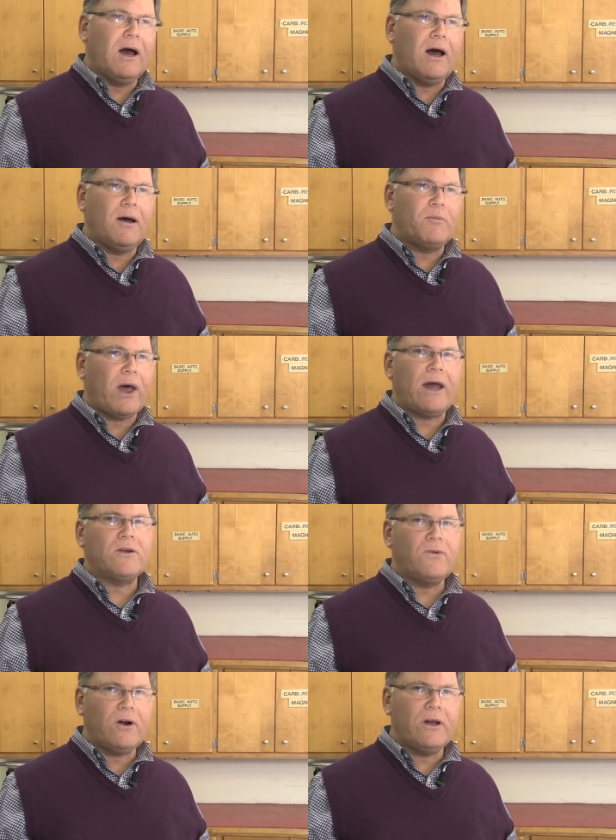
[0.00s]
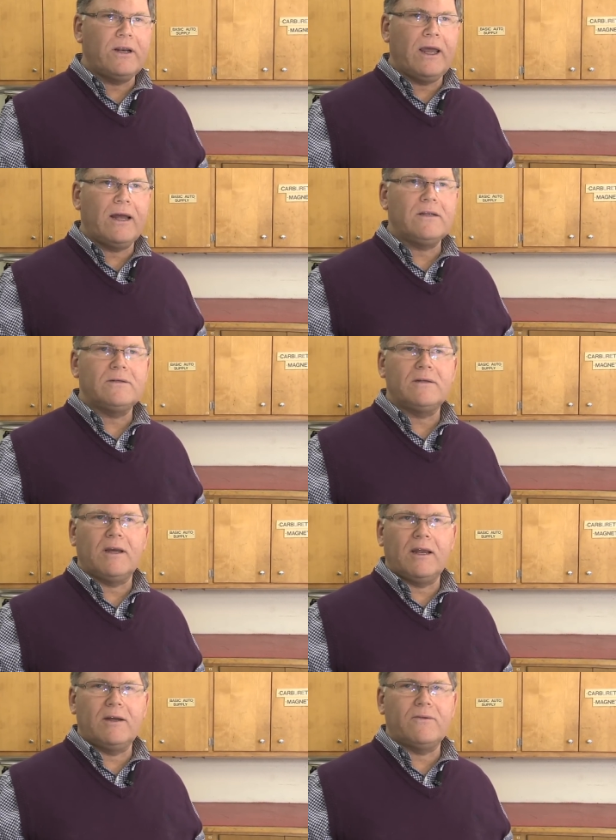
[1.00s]
uh, packs fairly dense
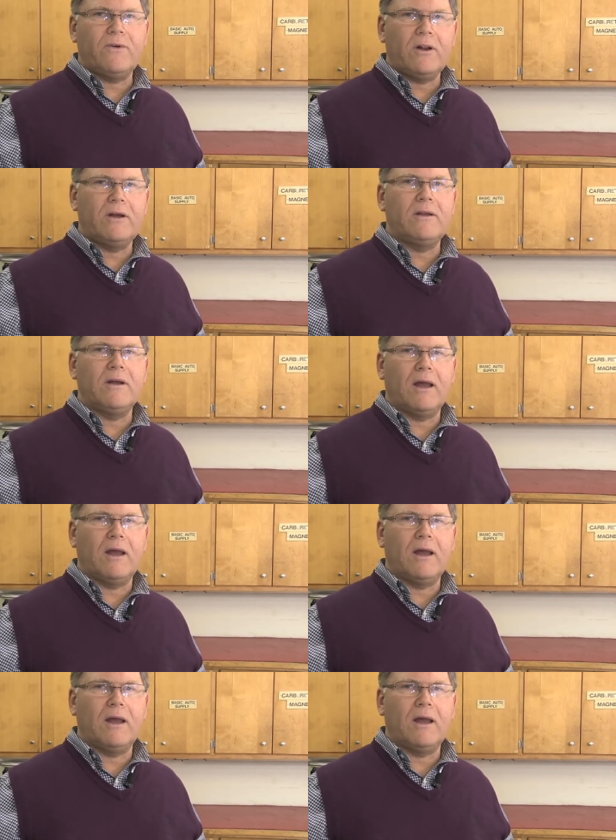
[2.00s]
and is fairly